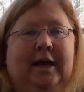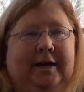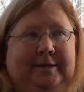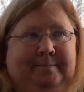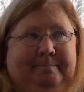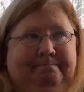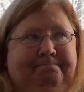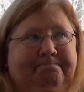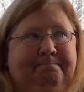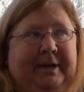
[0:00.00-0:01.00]
um,
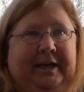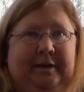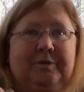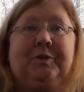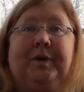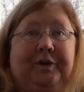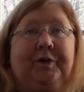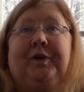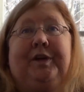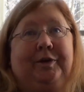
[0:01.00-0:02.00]
but he was around
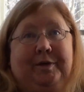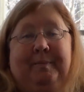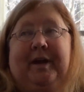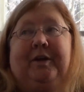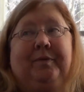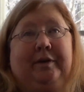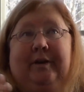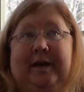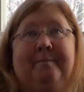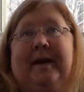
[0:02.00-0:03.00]
earlier in my career,
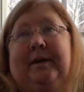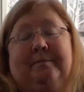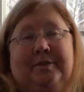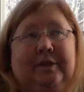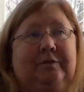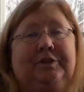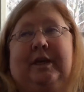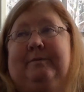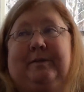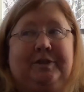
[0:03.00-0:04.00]
and I met him several
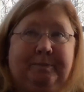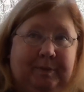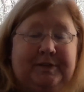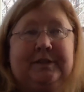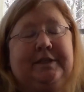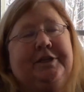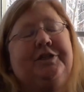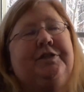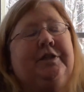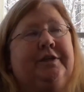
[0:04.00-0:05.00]
times. I was in mm-hmm.
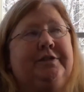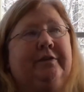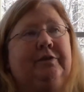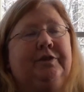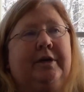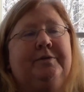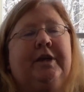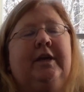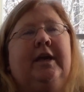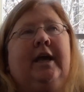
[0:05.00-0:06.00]
presentations he did several times,
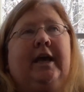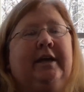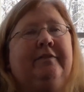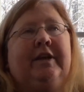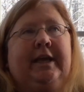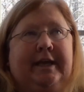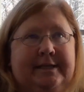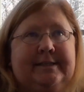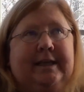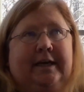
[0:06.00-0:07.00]
and even he
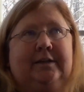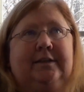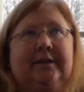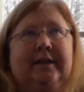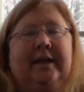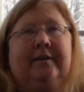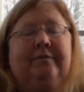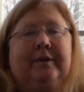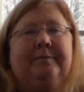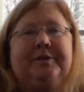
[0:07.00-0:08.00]
said that they had
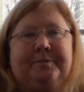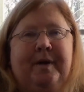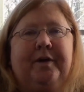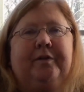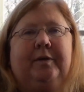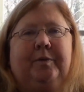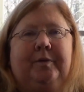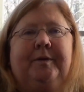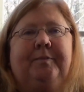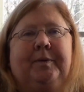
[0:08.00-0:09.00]
flipped his model. They were
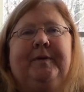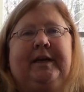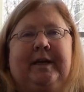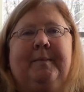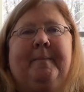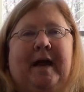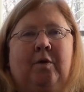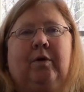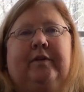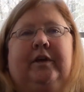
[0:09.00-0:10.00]
implementing it
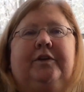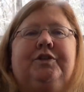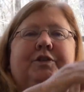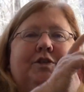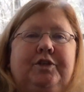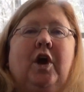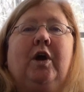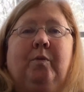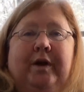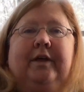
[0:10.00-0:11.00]
backward. That you Yeah. should
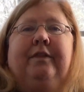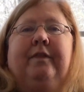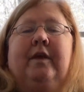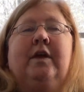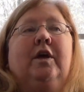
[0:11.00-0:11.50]
start with